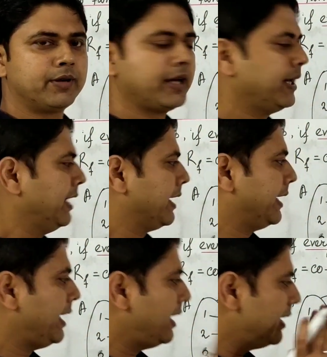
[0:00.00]

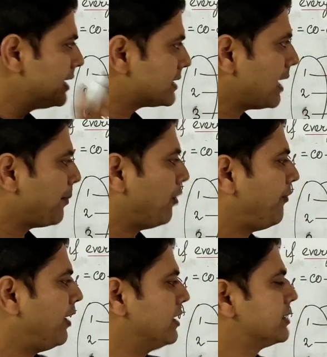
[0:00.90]
Okay. Then this type
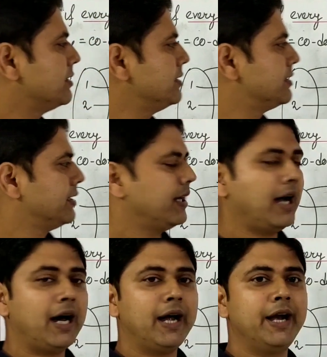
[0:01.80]
of functions
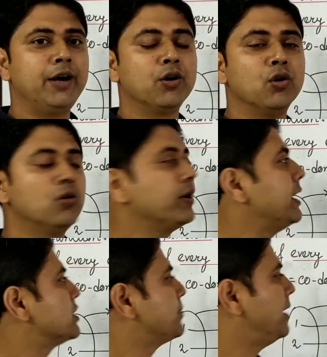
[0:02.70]
are known
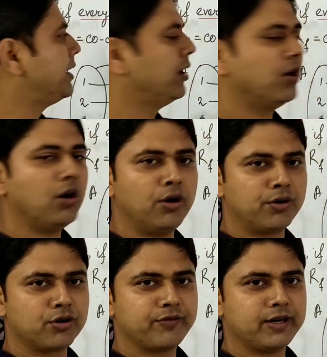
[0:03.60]
as what?
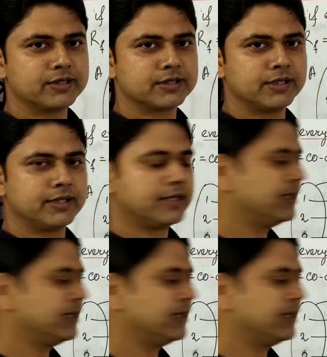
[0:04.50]
Onto function.